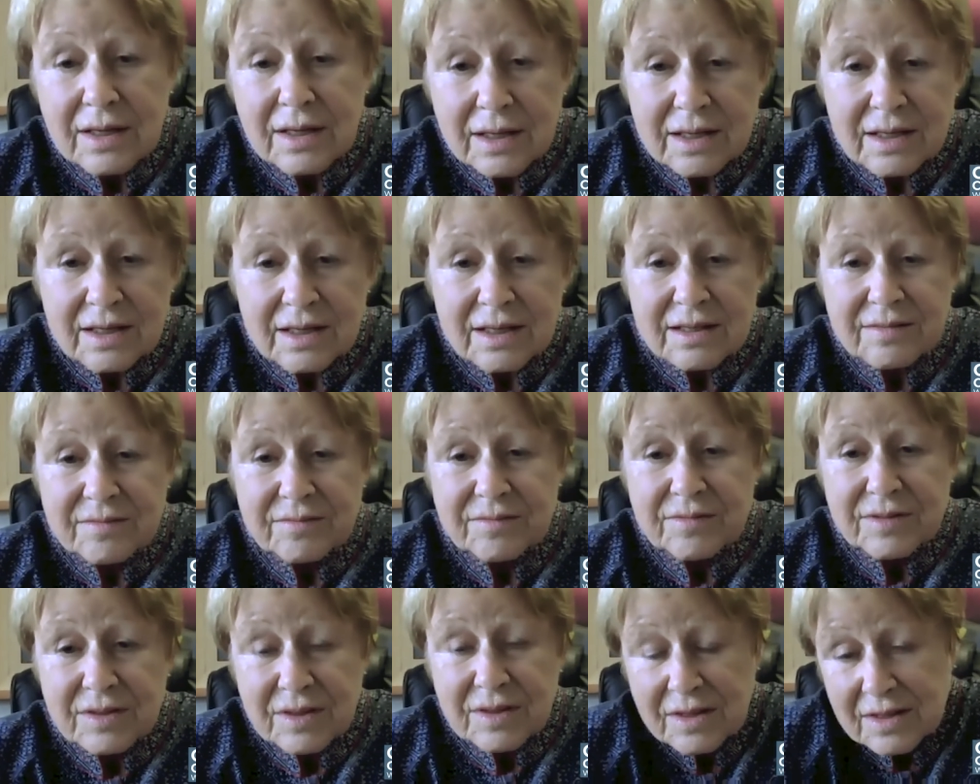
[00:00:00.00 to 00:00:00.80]

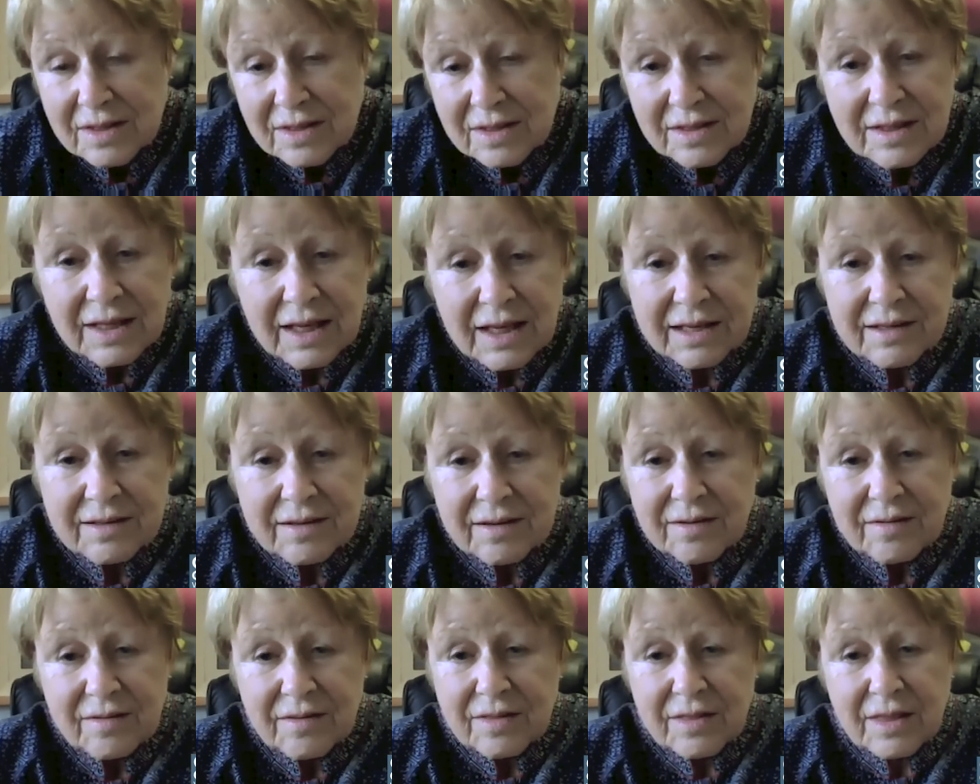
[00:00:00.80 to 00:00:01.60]

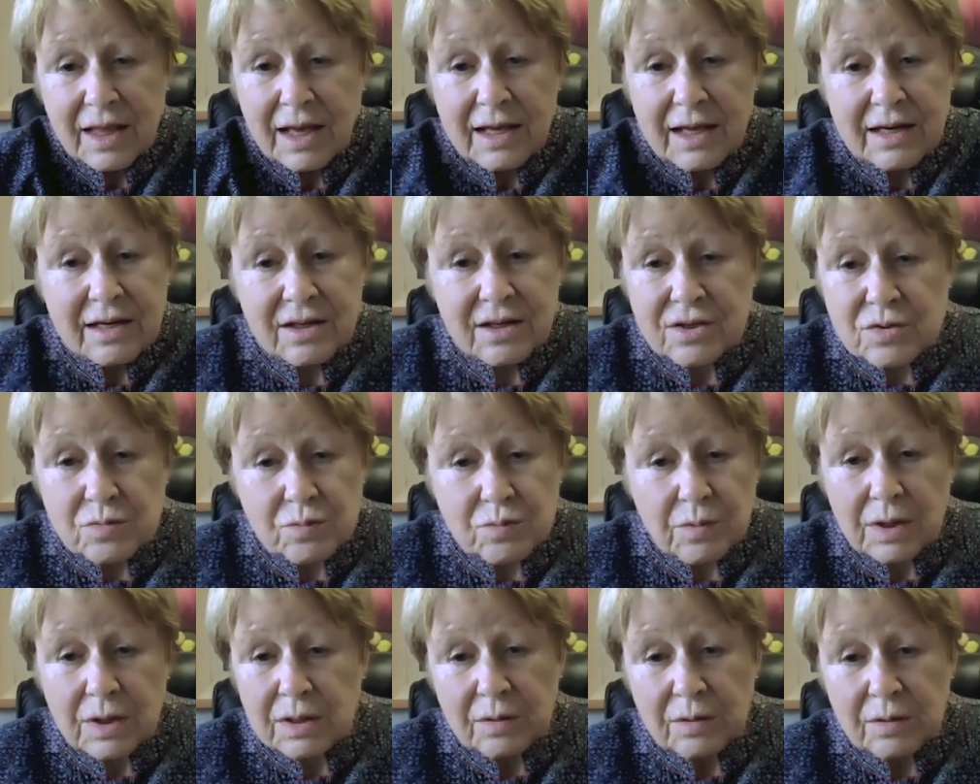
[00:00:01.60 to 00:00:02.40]
That is
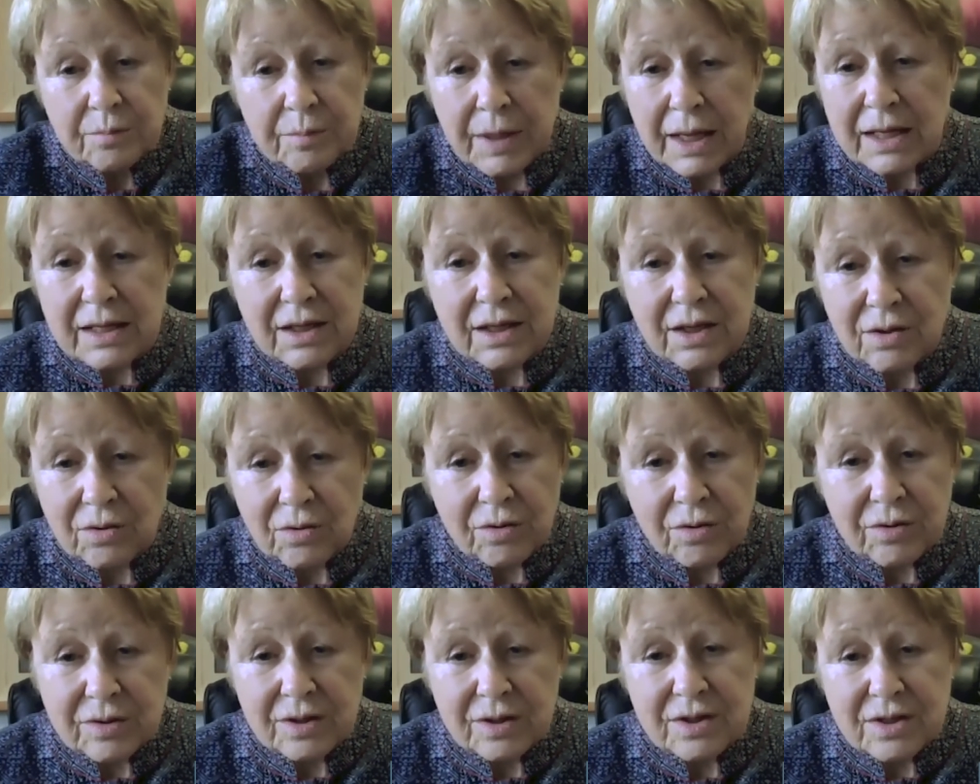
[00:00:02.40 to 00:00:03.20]
what'll make an
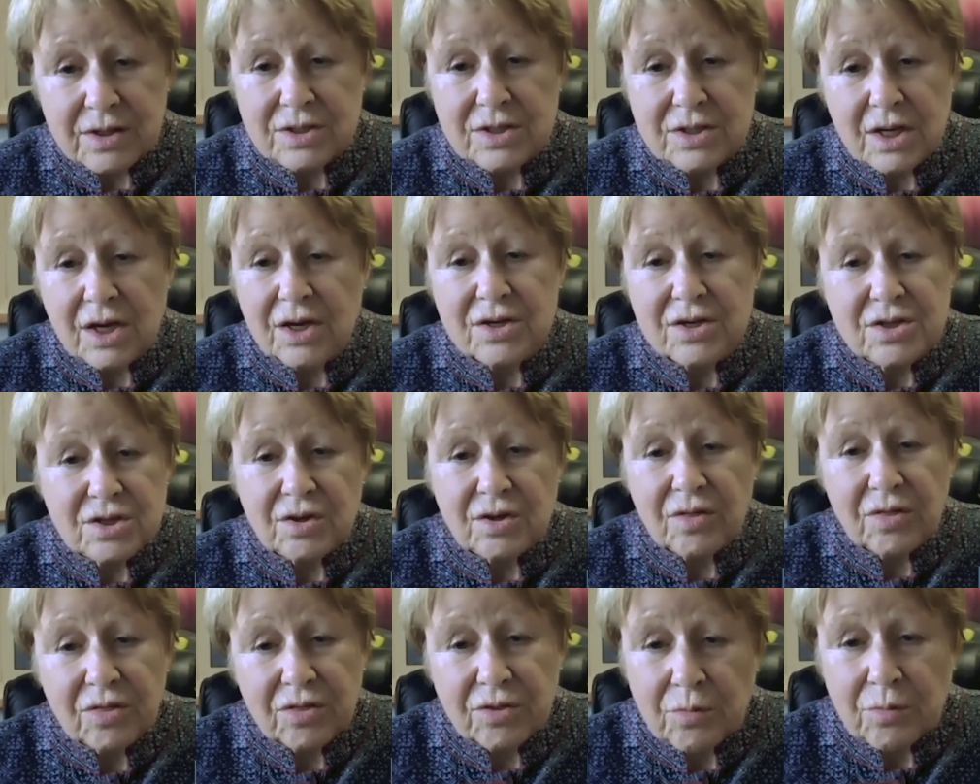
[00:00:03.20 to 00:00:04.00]

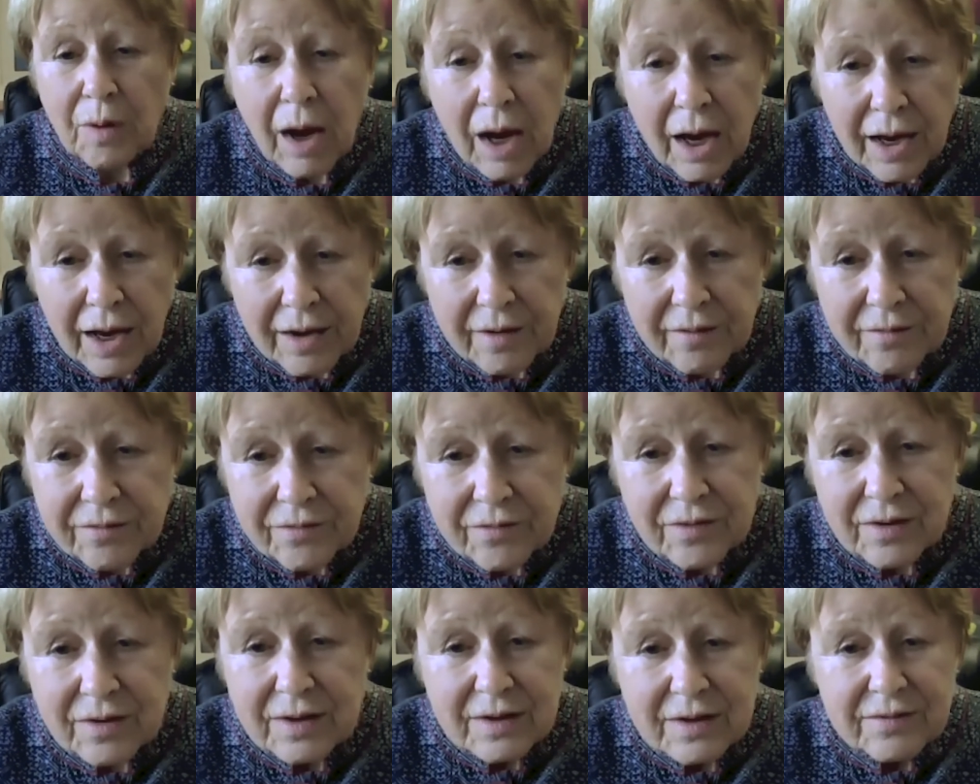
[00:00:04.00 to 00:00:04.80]
organization thrive.